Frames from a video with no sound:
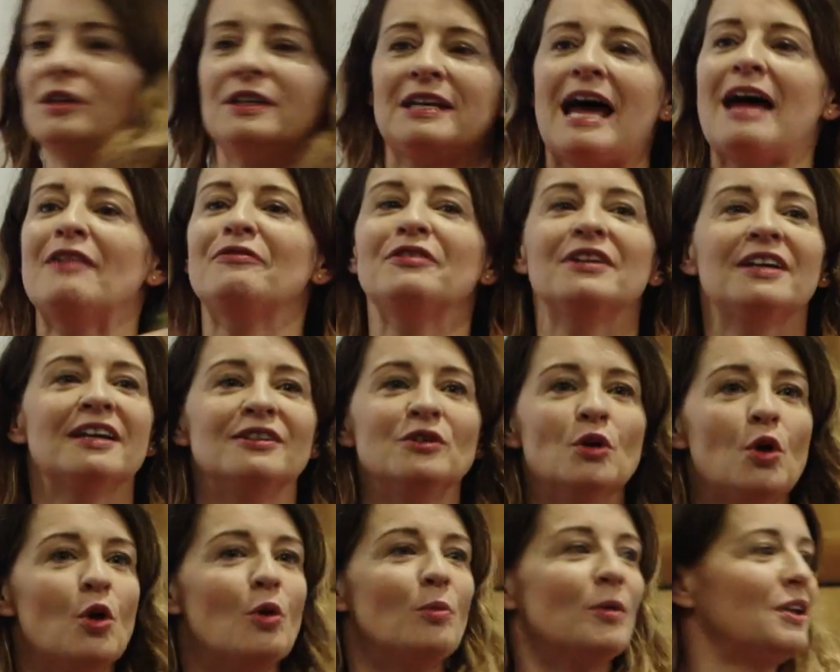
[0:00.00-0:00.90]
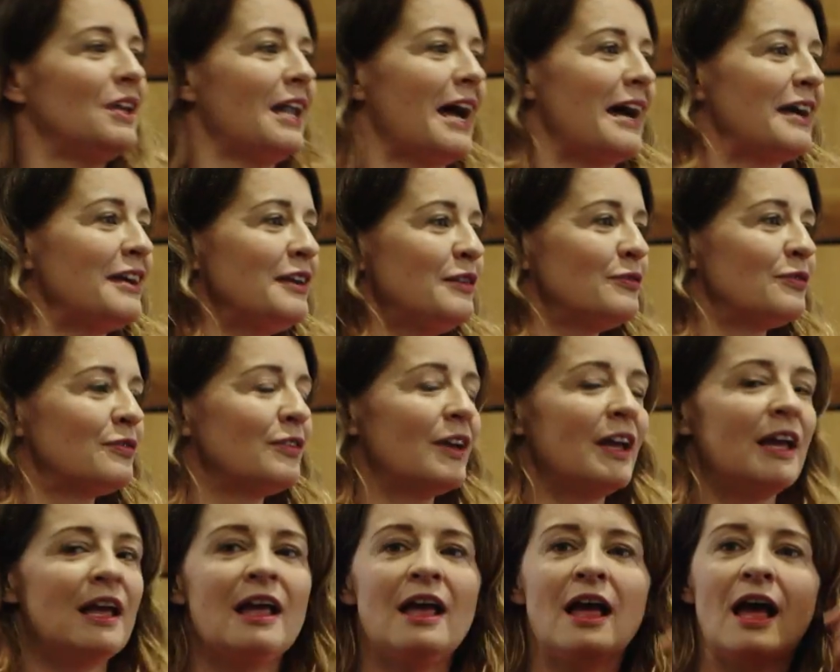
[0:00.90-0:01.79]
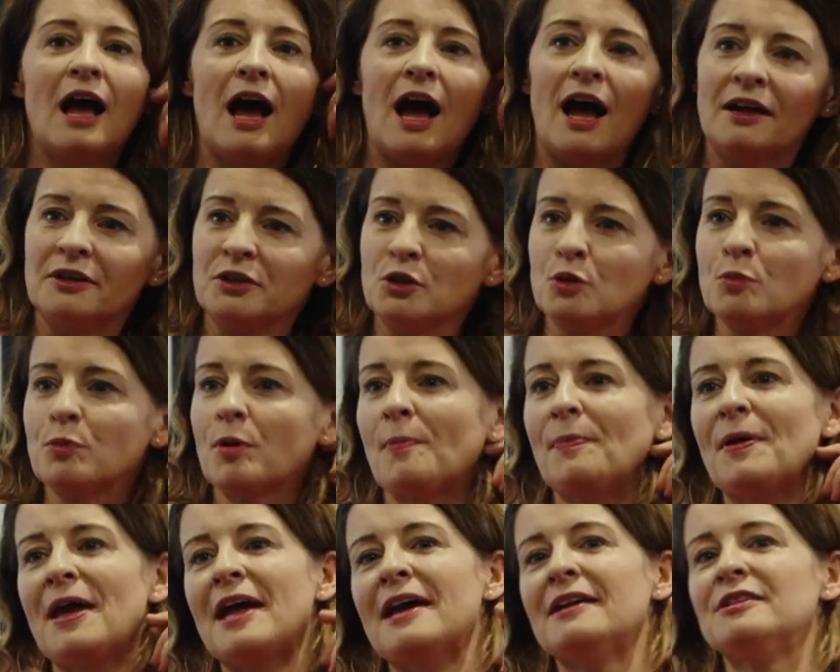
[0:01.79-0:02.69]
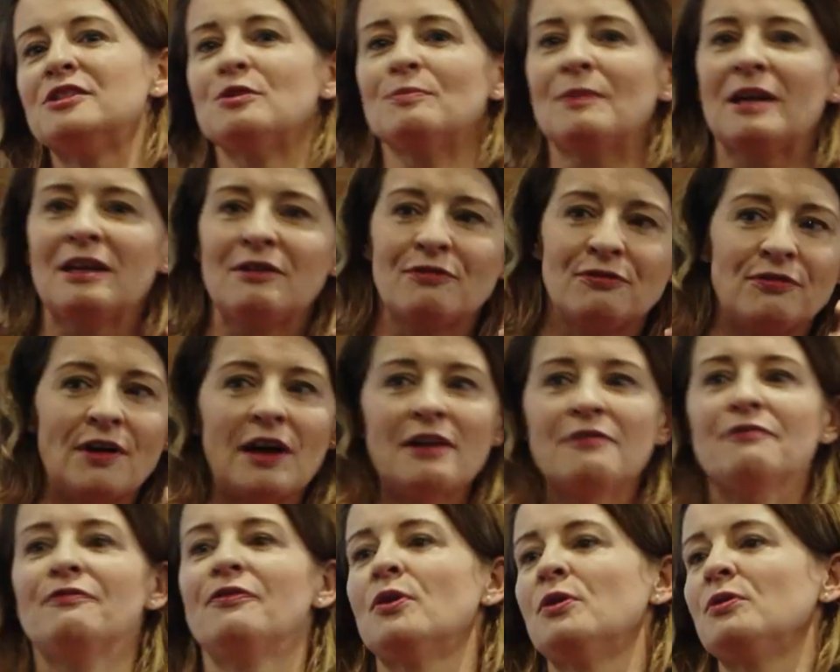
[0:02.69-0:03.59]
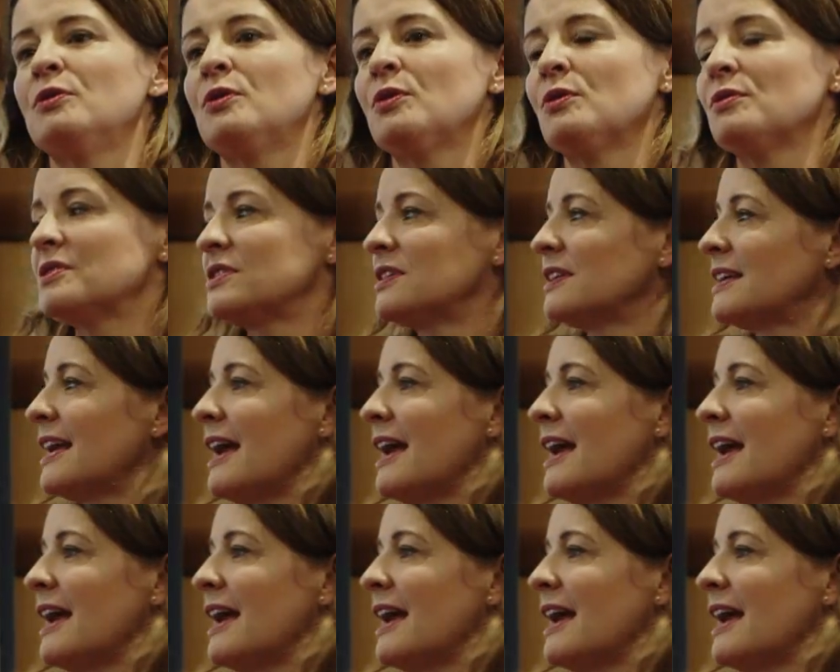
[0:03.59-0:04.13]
and having a normal life, are you prepared to make 5 phone calls to